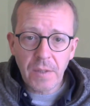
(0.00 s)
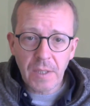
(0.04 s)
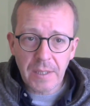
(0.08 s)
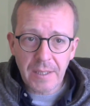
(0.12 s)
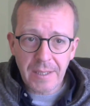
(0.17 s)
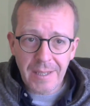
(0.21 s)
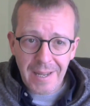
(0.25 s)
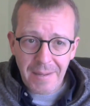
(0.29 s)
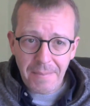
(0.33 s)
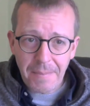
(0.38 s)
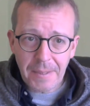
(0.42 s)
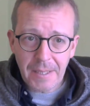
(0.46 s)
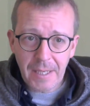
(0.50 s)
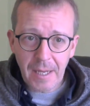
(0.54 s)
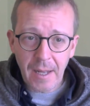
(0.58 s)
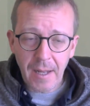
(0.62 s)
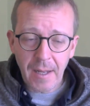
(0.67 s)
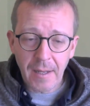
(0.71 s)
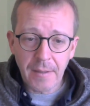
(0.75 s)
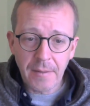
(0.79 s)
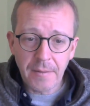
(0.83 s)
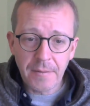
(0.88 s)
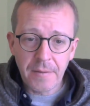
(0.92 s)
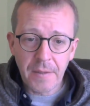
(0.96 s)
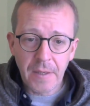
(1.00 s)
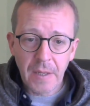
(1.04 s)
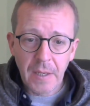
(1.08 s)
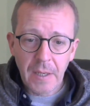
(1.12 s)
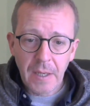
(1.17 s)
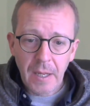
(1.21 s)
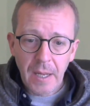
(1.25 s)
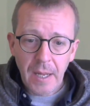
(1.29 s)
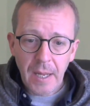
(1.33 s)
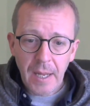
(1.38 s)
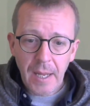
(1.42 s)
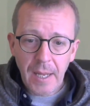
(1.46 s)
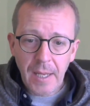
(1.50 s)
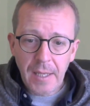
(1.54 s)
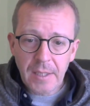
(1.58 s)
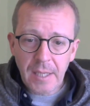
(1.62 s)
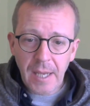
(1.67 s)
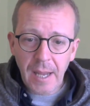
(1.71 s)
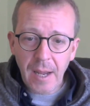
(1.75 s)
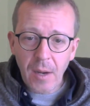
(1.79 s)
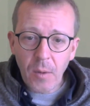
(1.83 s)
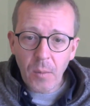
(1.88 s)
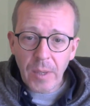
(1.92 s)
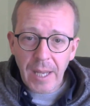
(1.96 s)
the deep dive is
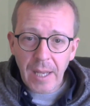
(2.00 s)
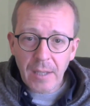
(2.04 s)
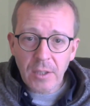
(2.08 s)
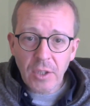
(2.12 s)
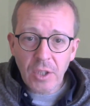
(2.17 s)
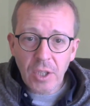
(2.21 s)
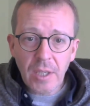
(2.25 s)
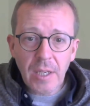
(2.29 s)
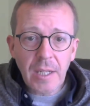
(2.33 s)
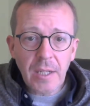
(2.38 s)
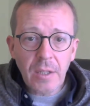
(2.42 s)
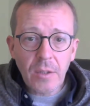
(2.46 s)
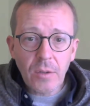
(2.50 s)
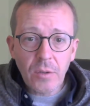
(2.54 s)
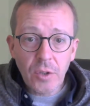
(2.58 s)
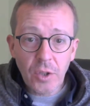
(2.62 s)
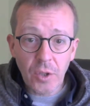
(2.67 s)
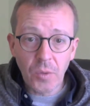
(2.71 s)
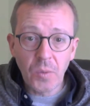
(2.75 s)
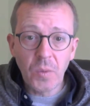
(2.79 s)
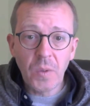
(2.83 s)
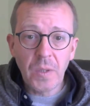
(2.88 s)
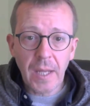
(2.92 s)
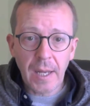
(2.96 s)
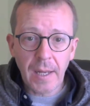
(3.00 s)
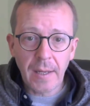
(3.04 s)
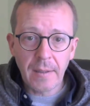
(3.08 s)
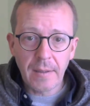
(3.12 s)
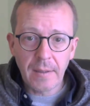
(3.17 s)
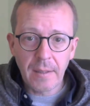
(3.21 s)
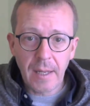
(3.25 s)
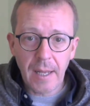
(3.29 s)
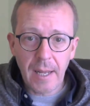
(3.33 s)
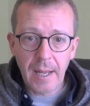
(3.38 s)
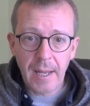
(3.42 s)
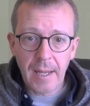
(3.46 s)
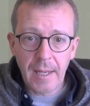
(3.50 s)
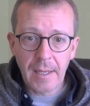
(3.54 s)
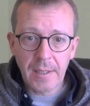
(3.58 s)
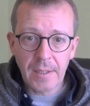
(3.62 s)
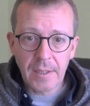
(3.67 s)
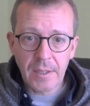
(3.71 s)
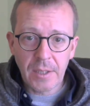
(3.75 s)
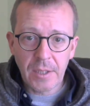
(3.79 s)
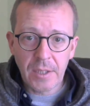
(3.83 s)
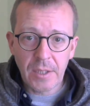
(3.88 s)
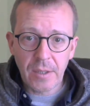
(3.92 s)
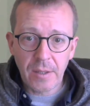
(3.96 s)
how we actually do that
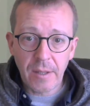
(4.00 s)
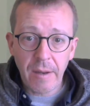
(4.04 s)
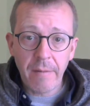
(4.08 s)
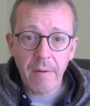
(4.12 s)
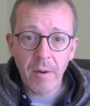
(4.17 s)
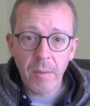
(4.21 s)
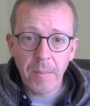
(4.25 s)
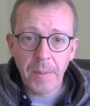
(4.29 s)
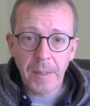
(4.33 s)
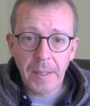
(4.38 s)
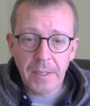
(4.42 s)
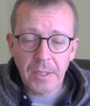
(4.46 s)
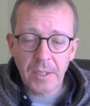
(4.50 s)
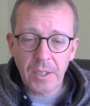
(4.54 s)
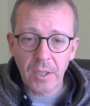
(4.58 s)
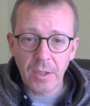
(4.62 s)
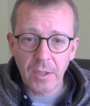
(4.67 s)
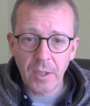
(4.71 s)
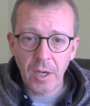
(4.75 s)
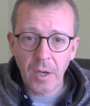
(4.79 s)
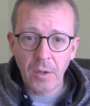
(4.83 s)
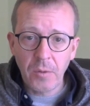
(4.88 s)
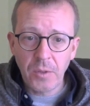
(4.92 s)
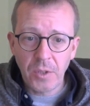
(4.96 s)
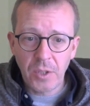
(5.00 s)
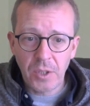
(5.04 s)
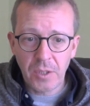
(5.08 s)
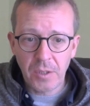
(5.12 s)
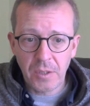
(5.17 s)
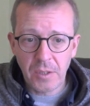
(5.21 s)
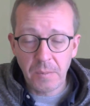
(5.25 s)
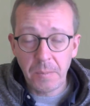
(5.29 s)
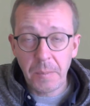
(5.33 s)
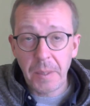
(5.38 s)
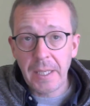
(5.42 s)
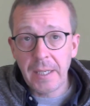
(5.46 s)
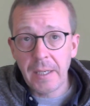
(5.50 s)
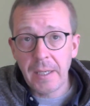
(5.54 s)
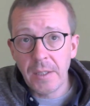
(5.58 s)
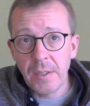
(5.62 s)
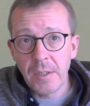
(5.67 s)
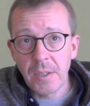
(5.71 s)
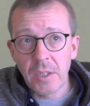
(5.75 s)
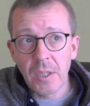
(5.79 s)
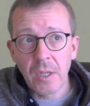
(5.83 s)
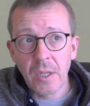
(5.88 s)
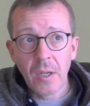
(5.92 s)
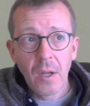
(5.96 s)
as therapists and coaches,
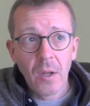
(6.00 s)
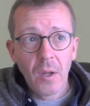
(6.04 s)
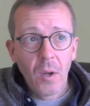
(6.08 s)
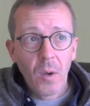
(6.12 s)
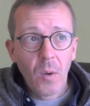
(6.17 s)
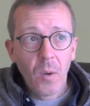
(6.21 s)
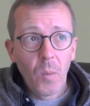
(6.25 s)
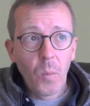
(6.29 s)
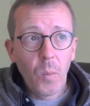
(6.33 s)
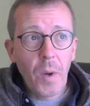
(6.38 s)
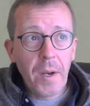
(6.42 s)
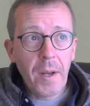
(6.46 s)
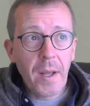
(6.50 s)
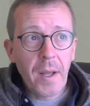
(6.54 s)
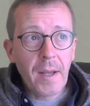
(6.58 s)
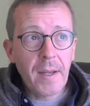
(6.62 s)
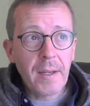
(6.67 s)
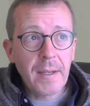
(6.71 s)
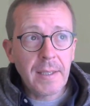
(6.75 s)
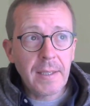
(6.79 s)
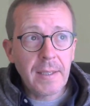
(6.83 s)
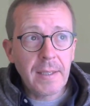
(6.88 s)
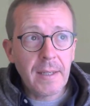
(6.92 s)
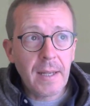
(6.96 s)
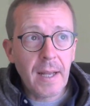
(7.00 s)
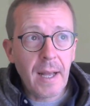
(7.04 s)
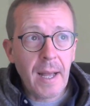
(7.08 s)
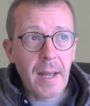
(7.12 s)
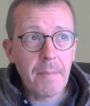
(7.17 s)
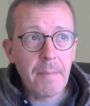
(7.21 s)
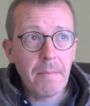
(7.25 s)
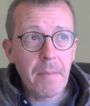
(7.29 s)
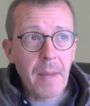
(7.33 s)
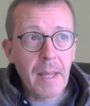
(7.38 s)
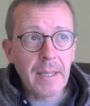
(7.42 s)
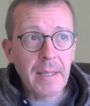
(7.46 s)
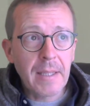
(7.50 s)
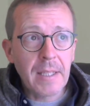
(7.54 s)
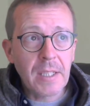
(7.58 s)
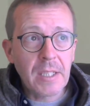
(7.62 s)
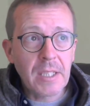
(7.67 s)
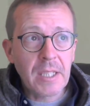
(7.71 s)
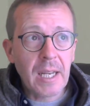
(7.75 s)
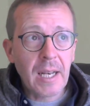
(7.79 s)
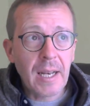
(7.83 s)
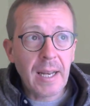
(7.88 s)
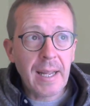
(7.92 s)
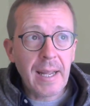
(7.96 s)
because when I make this
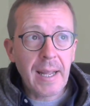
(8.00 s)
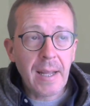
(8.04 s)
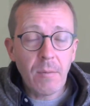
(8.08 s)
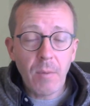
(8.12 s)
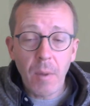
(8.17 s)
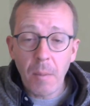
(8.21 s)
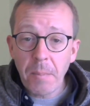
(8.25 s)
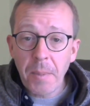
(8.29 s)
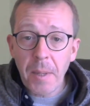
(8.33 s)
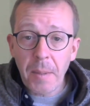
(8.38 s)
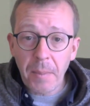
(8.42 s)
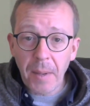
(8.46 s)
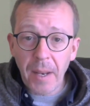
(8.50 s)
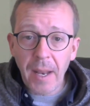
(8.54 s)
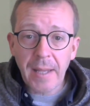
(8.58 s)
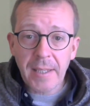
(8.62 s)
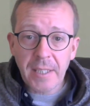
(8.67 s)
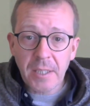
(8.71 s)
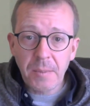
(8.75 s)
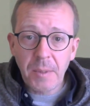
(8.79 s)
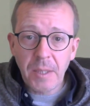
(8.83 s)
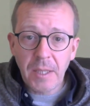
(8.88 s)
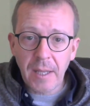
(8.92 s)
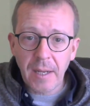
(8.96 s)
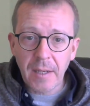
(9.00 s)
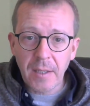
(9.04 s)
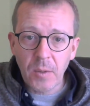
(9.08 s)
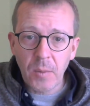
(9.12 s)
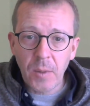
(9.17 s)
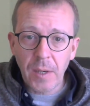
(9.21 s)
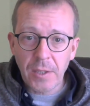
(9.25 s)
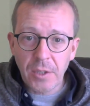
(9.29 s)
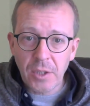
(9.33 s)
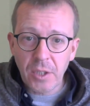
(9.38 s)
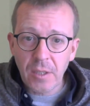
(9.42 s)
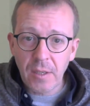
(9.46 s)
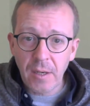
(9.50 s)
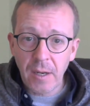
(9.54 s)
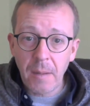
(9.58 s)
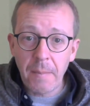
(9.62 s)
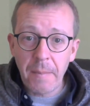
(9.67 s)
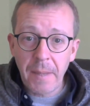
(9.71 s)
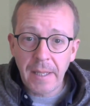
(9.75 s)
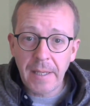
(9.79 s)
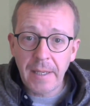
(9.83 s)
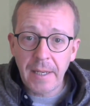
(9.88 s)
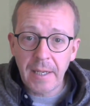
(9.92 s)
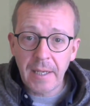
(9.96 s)
clear, when people ask me that question and I
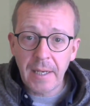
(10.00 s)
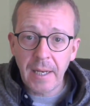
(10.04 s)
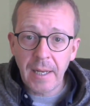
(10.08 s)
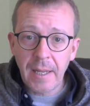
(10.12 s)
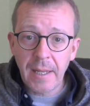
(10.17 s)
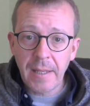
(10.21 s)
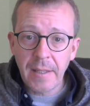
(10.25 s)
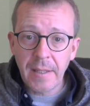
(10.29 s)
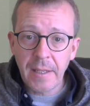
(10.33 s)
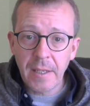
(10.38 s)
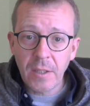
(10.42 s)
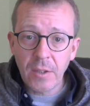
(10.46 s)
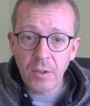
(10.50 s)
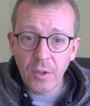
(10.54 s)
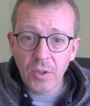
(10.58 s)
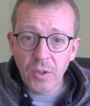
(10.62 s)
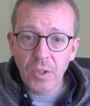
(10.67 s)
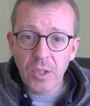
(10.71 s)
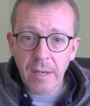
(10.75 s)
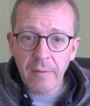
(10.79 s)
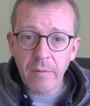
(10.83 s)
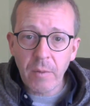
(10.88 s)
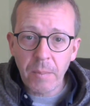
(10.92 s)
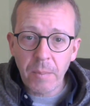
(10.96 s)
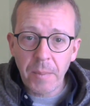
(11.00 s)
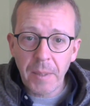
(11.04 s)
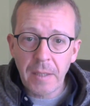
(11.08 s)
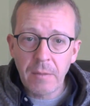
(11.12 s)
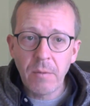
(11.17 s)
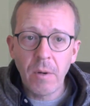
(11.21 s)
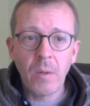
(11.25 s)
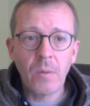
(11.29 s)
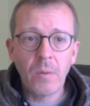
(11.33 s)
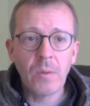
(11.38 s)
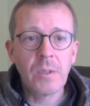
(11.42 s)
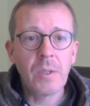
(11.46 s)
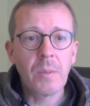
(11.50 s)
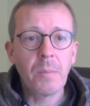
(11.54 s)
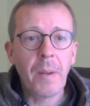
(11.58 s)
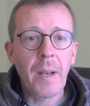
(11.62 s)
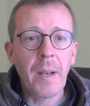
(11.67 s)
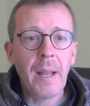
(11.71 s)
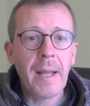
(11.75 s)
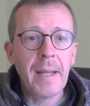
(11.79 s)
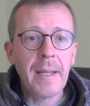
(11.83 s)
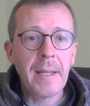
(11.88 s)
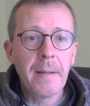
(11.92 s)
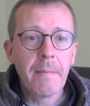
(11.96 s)
make it clear that it does have a big role to
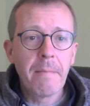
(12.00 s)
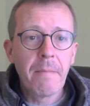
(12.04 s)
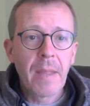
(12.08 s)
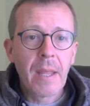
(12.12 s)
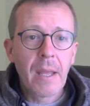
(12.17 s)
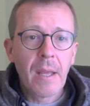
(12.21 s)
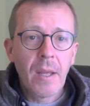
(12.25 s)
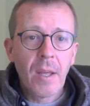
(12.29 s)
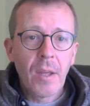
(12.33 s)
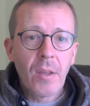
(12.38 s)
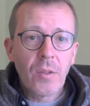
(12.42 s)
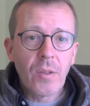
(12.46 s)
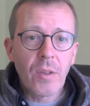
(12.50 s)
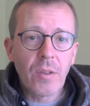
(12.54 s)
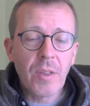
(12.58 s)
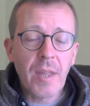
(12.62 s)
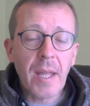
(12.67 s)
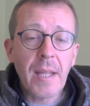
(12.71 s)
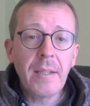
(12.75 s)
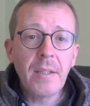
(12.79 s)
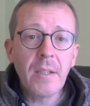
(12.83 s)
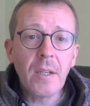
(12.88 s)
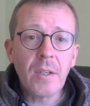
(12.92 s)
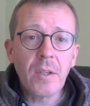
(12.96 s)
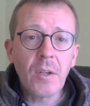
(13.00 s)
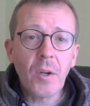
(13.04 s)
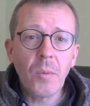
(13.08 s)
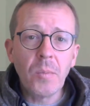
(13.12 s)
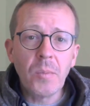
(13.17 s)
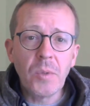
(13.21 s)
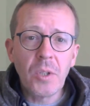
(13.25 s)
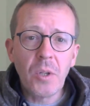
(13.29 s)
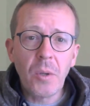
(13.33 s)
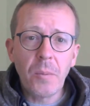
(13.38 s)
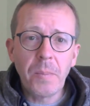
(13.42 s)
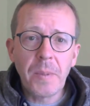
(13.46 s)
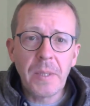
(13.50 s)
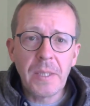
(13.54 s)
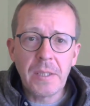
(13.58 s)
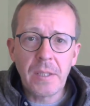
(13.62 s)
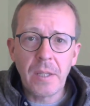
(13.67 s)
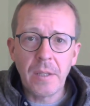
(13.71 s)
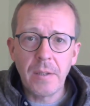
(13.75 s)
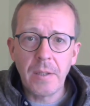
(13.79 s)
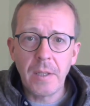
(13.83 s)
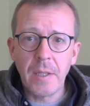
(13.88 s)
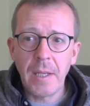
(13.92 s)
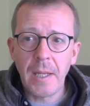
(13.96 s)
play, the thing that comes up is
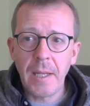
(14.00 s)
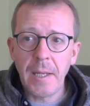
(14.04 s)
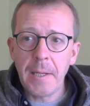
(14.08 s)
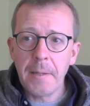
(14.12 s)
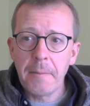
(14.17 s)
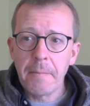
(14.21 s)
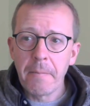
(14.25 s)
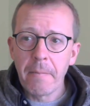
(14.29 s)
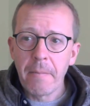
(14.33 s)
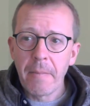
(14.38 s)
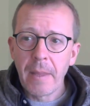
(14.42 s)
that the